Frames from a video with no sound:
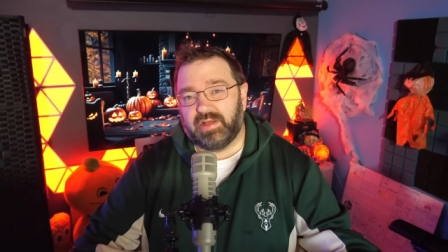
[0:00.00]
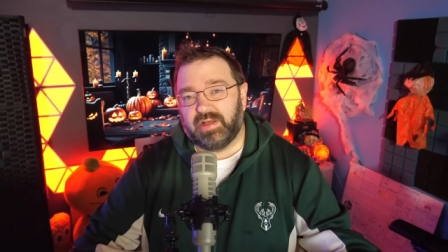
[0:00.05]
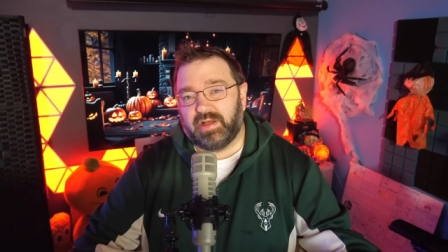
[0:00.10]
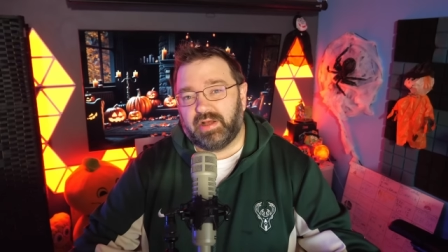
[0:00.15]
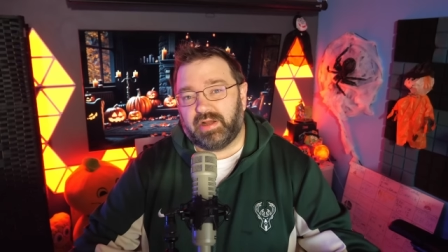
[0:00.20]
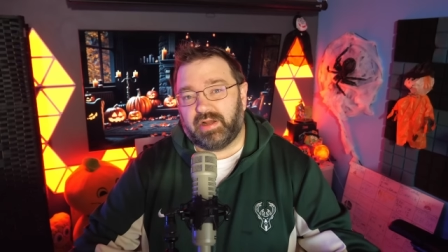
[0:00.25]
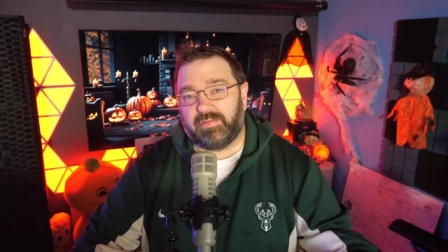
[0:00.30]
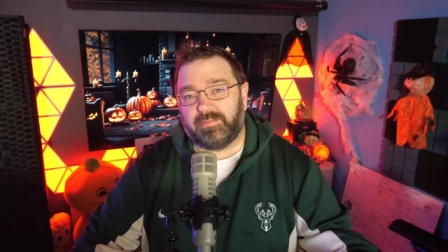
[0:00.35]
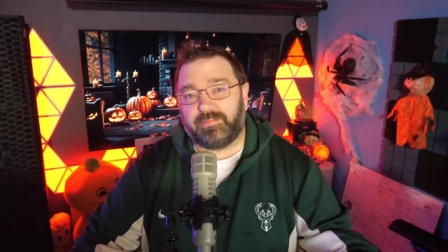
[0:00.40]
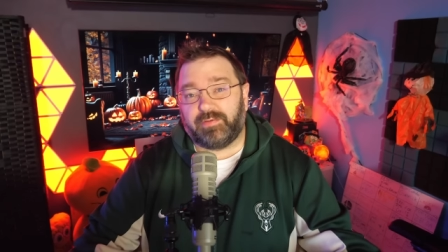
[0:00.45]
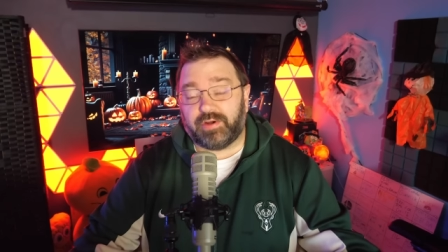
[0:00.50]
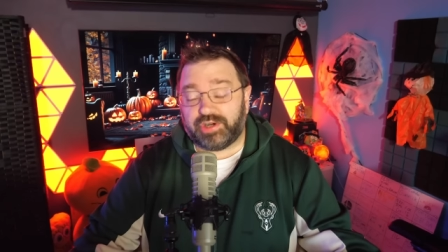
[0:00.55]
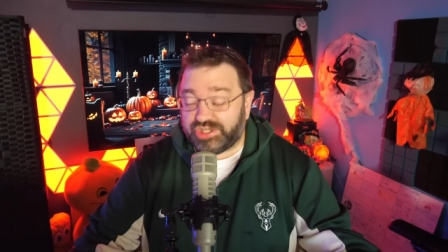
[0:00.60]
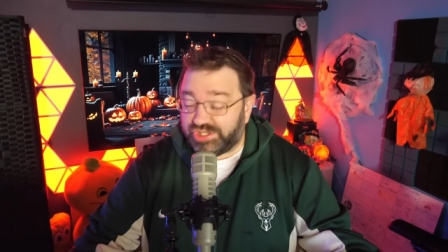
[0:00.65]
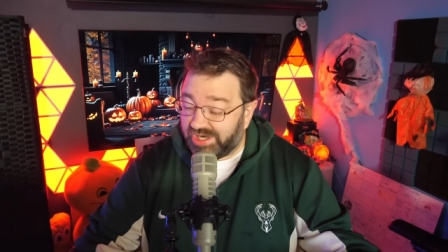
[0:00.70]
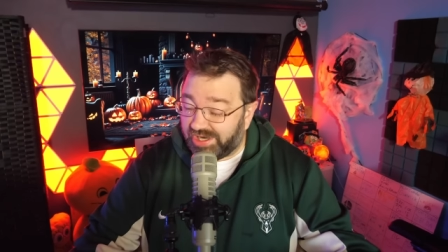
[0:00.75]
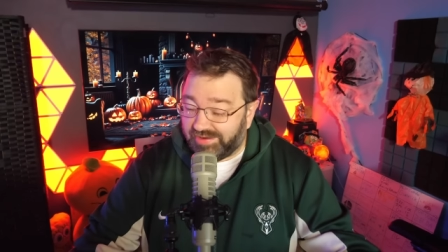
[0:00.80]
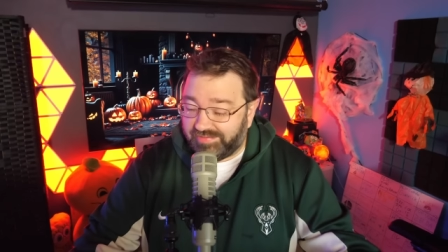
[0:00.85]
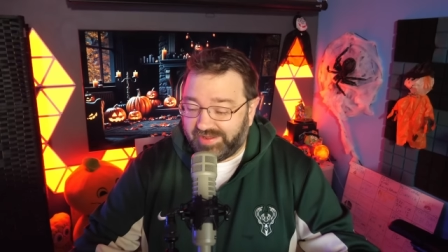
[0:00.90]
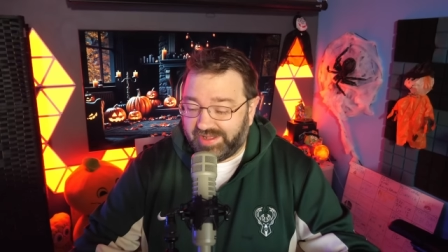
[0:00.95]
an
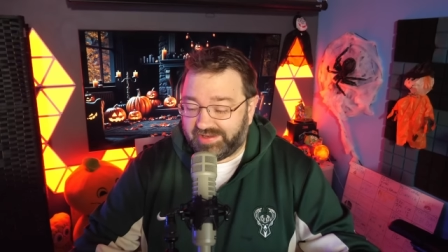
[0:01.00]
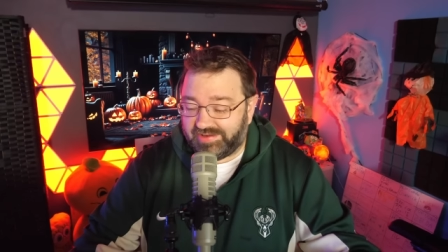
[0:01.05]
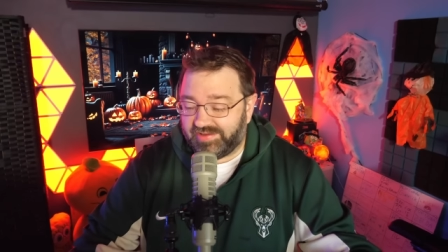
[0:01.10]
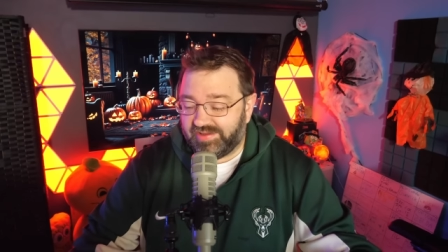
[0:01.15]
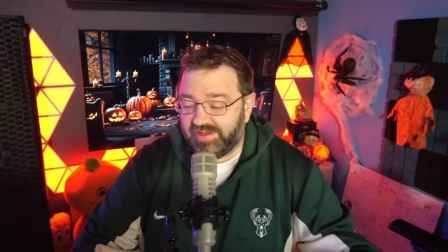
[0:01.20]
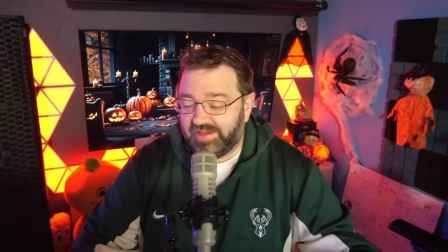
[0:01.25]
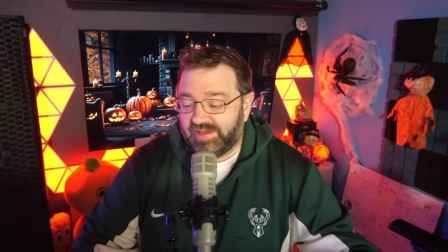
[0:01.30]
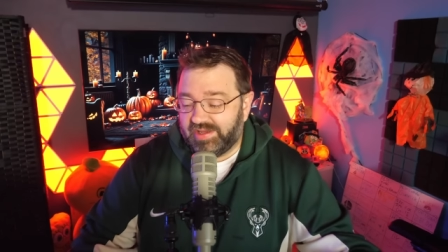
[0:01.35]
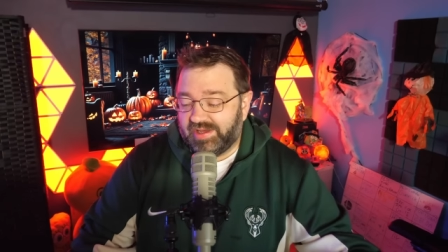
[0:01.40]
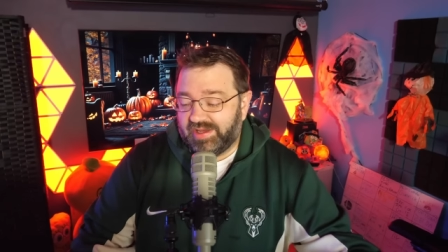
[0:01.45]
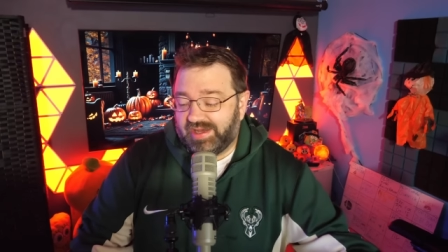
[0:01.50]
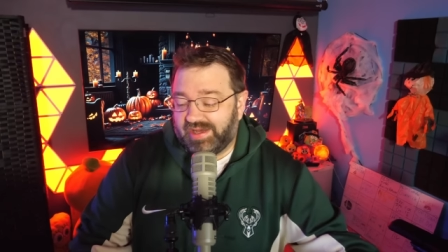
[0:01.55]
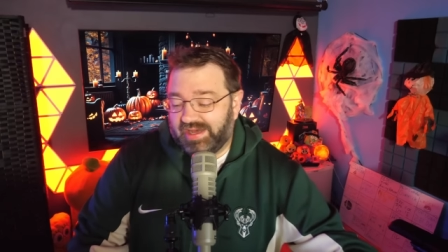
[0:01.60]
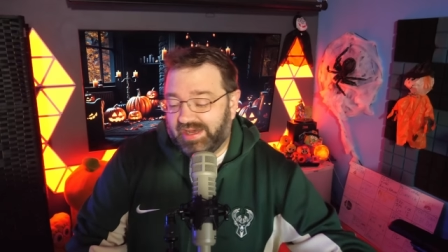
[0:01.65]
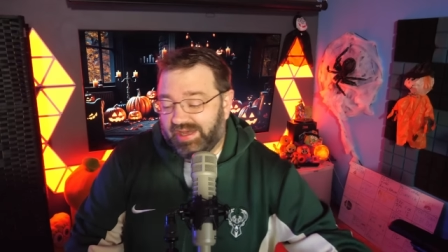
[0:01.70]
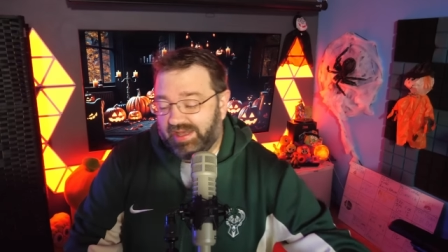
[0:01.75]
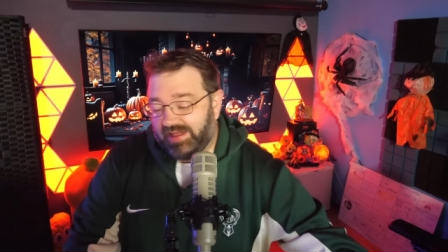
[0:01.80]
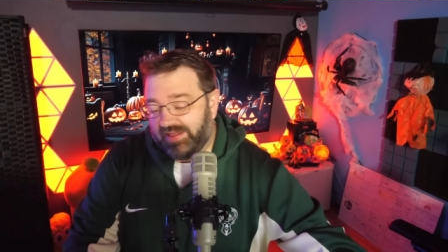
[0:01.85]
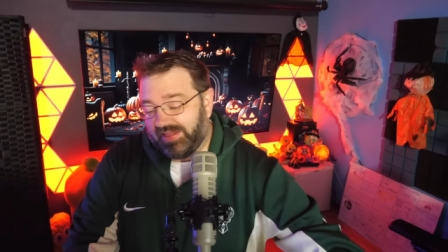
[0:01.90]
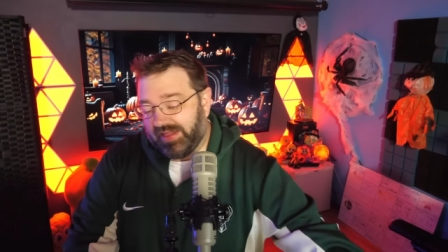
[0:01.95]
unfortunate event
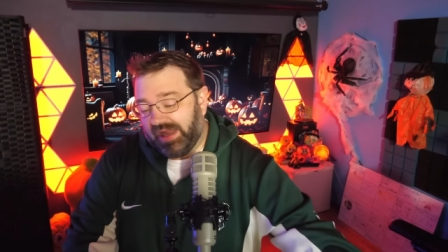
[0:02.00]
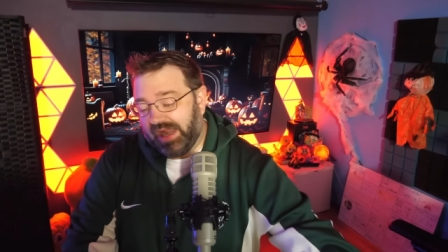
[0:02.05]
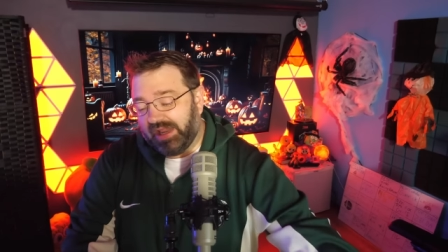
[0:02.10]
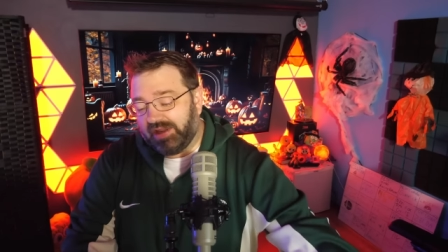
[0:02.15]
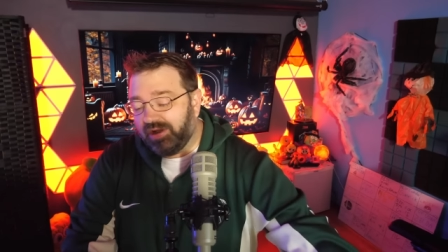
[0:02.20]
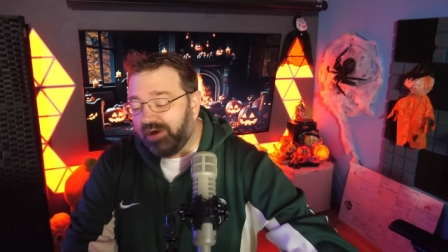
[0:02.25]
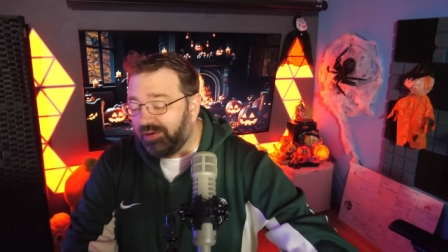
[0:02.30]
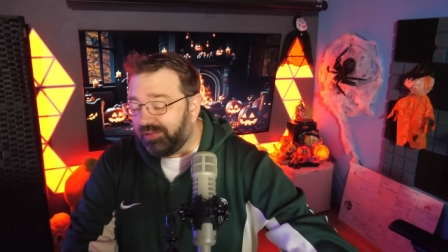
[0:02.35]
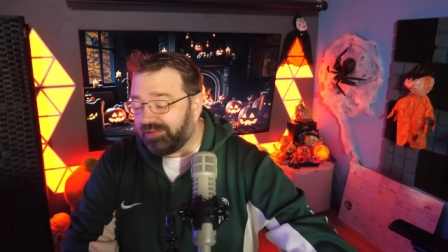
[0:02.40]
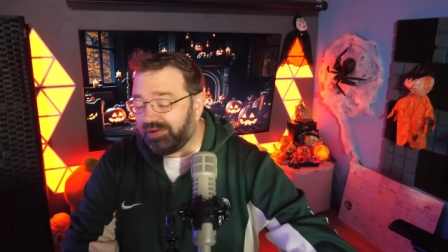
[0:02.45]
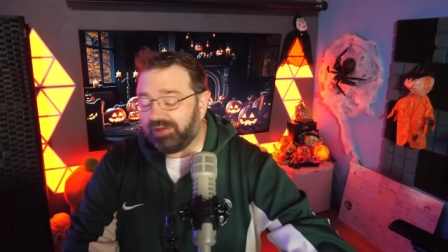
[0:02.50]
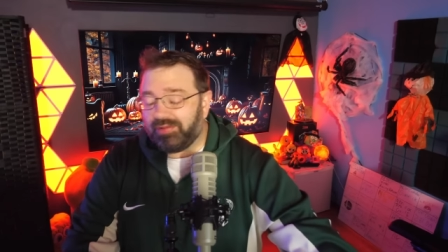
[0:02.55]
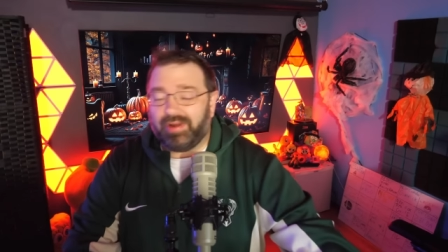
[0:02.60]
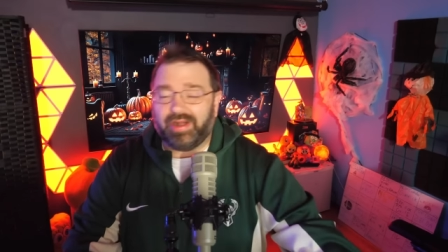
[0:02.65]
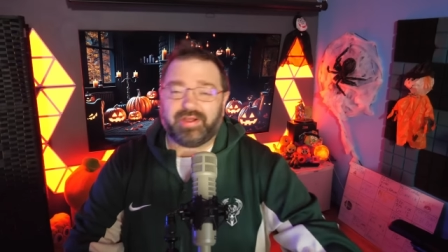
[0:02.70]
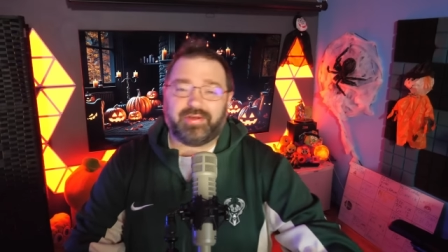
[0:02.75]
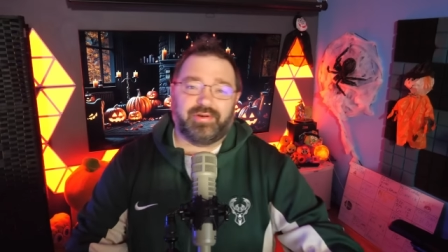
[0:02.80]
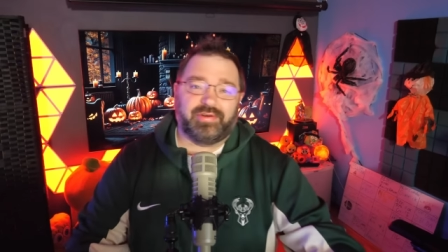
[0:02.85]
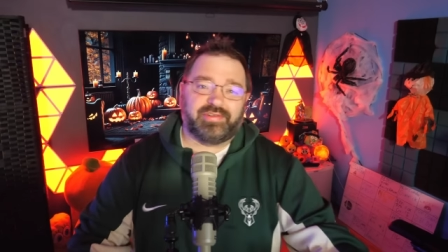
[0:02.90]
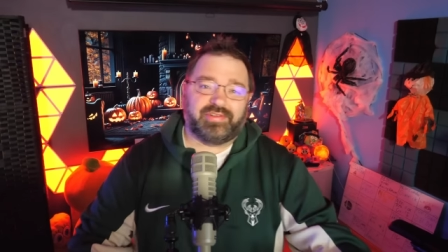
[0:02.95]
that I don't really want
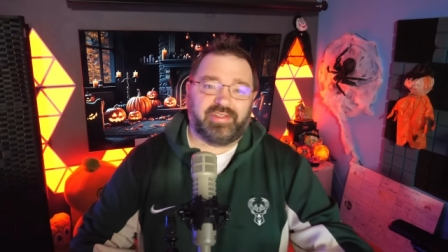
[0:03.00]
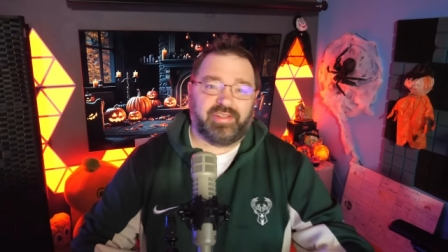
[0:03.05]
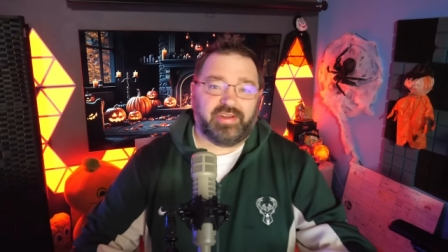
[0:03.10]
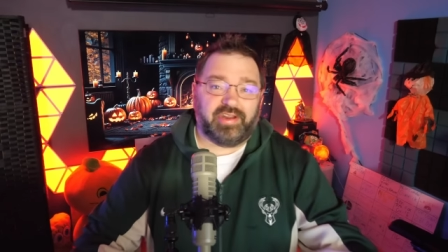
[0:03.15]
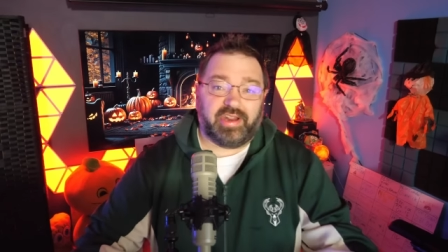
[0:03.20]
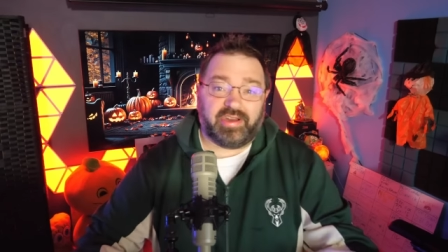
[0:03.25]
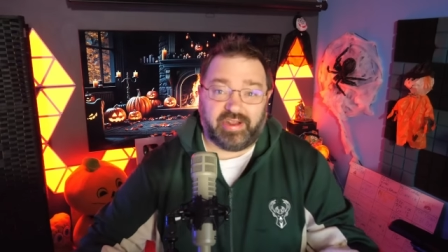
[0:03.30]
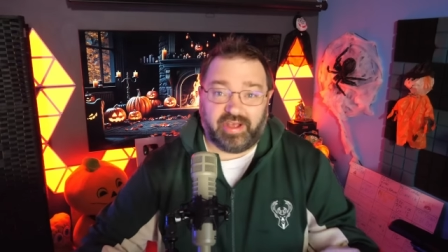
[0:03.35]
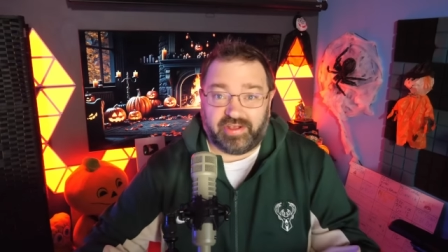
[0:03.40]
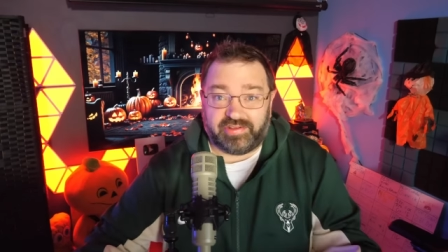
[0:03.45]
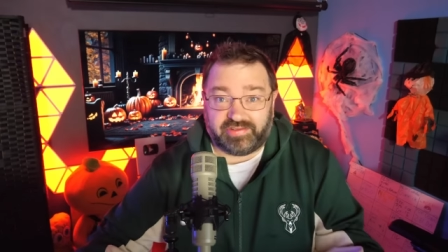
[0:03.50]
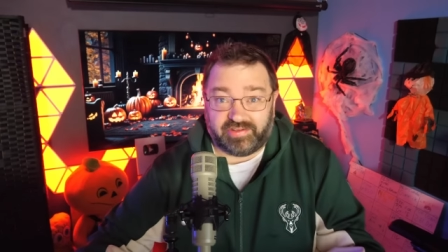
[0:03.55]
to go into the details